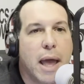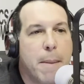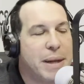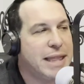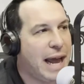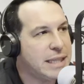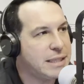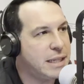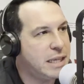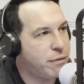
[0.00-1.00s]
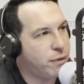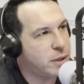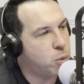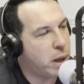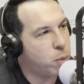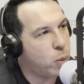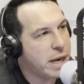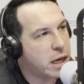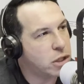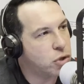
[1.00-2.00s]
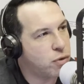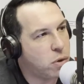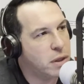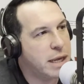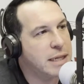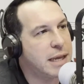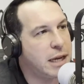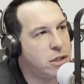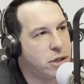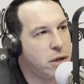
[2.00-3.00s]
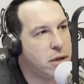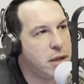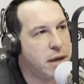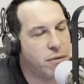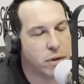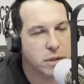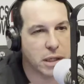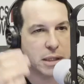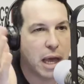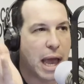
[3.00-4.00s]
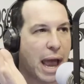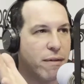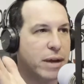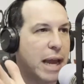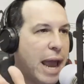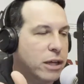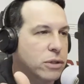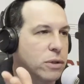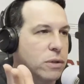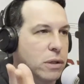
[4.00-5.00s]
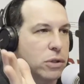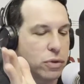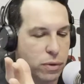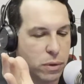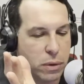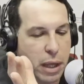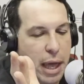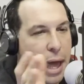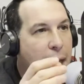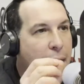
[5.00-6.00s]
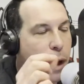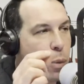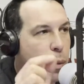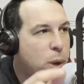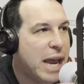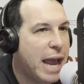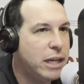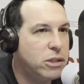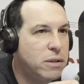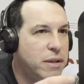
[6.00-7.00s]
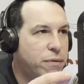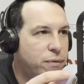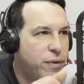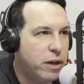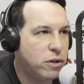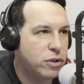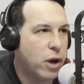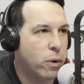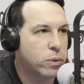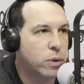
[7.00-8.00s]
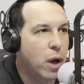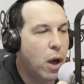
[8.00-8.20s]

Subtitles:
But that's the difference when we control things internally versus having external control. And when we enter the fear zone,